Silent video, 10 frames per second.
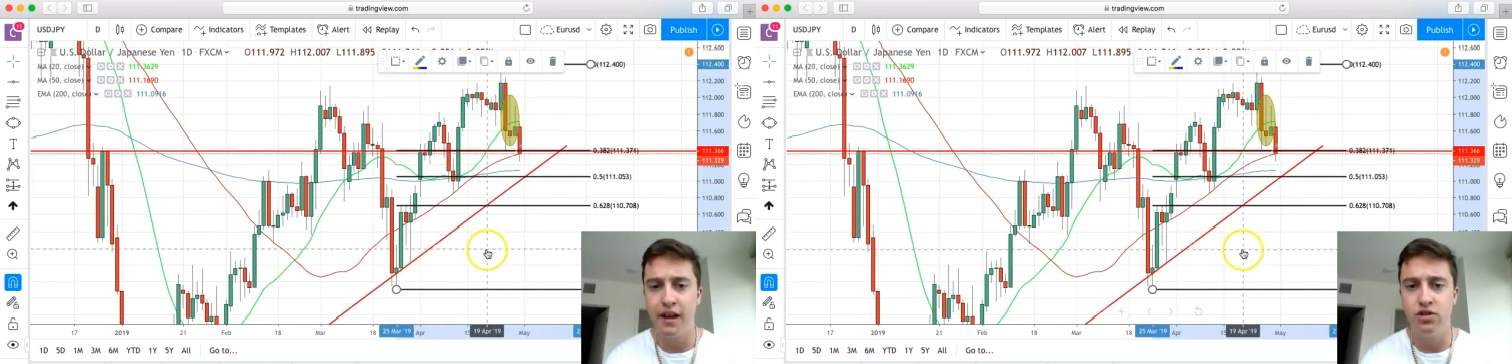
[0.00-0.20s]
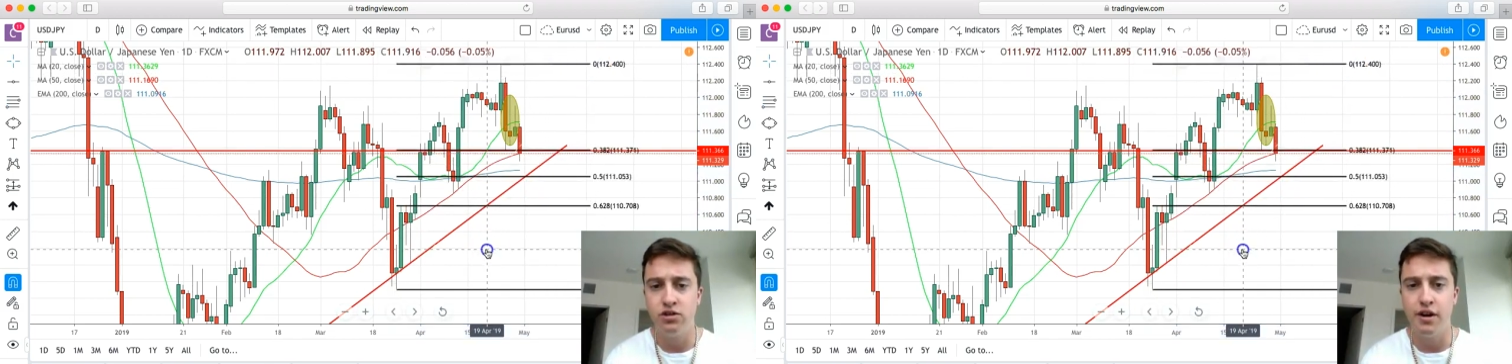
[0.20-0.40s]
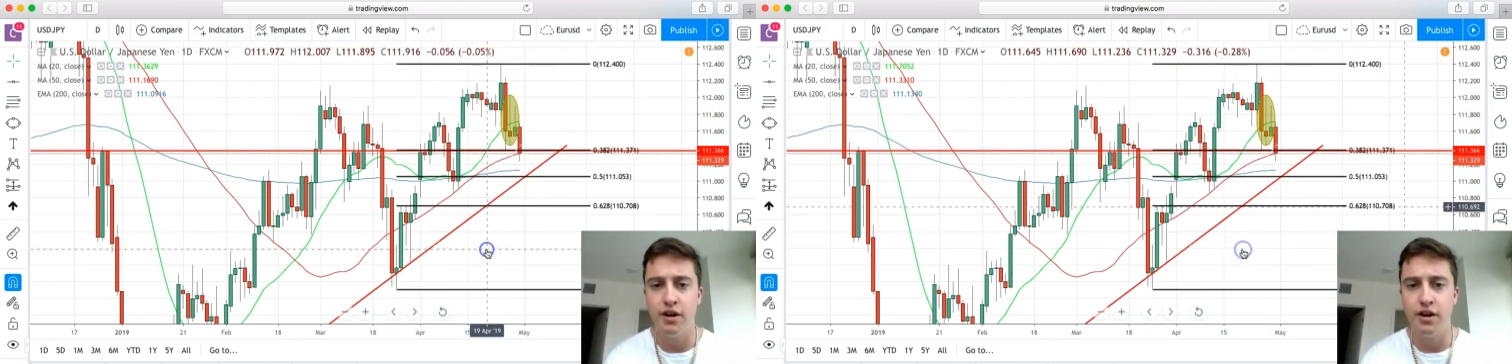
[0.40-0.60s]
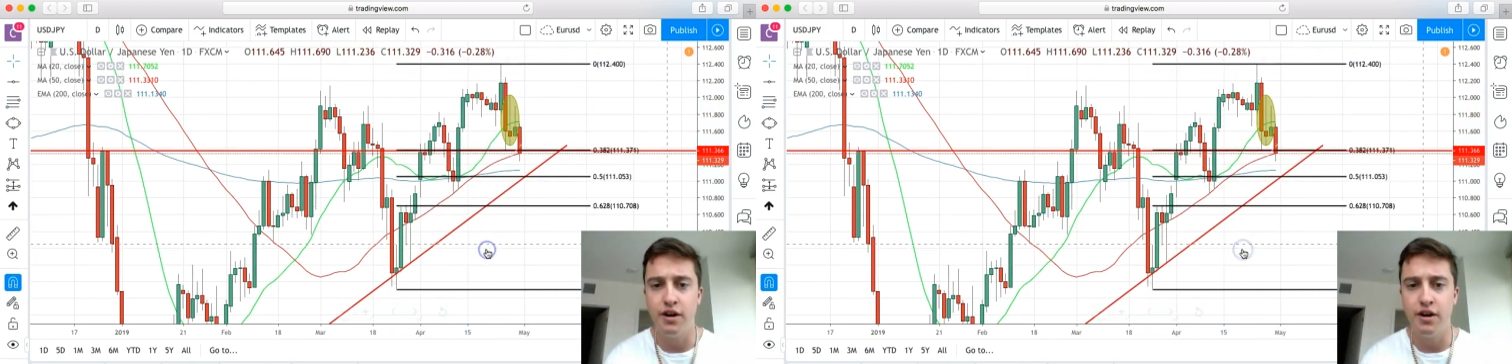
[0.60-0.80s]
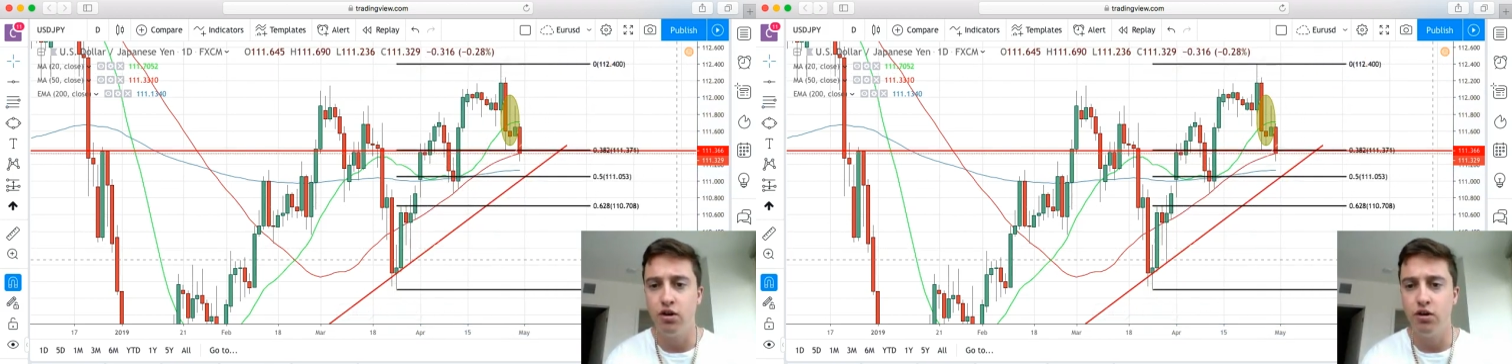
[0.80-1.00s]
So our
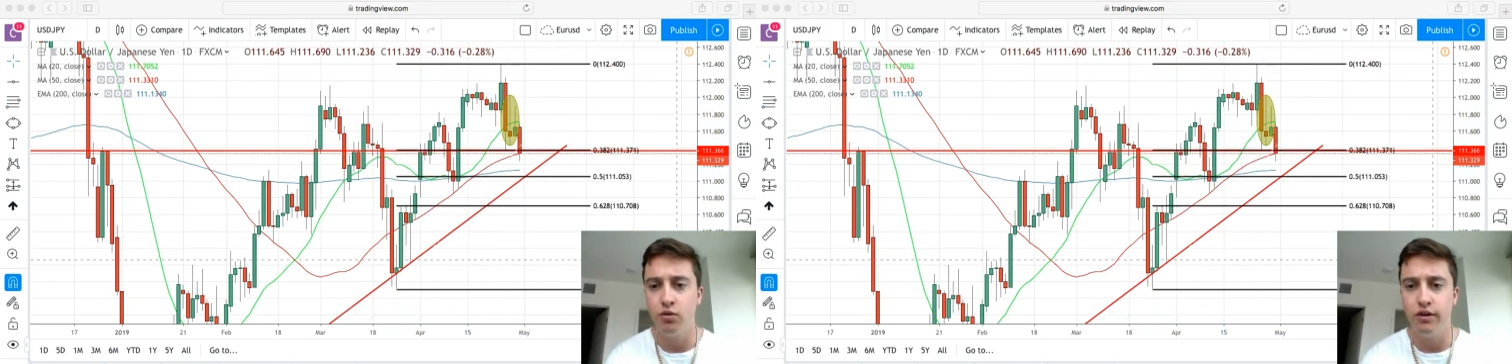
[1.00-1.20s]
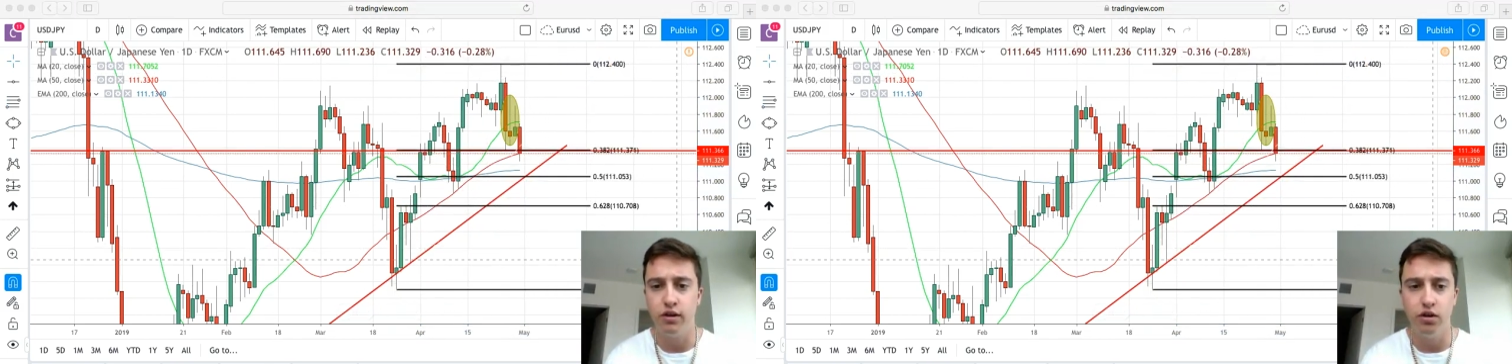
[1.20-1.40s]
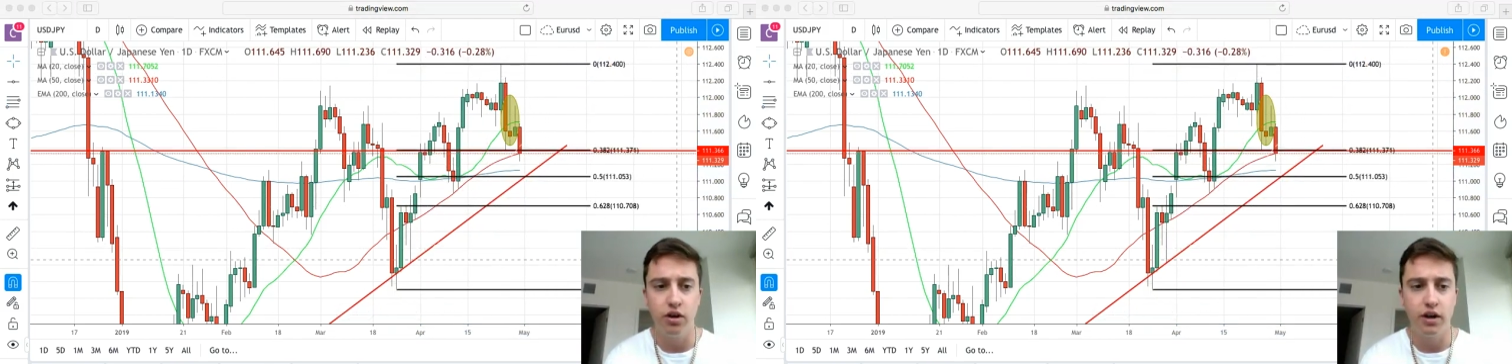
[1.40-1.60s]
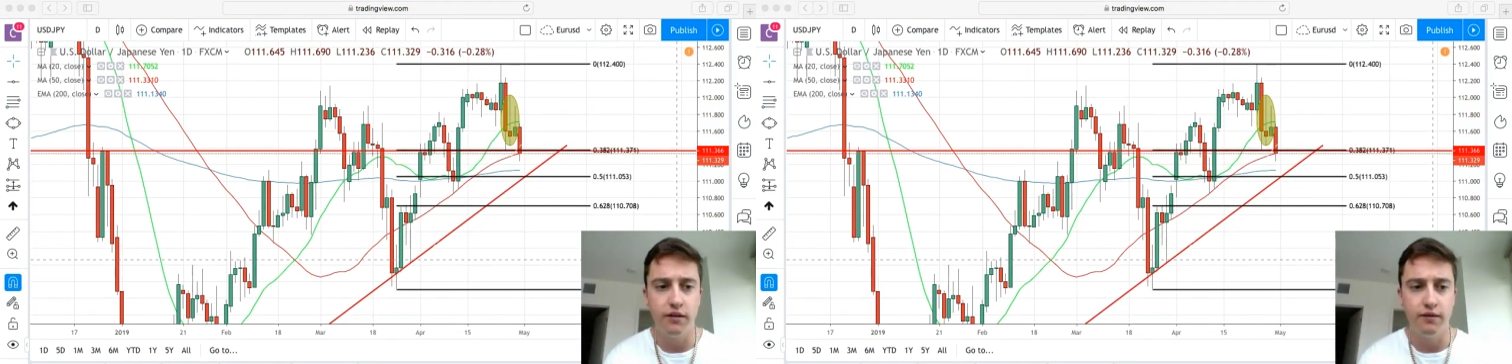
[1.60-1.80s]
next zone that we are looking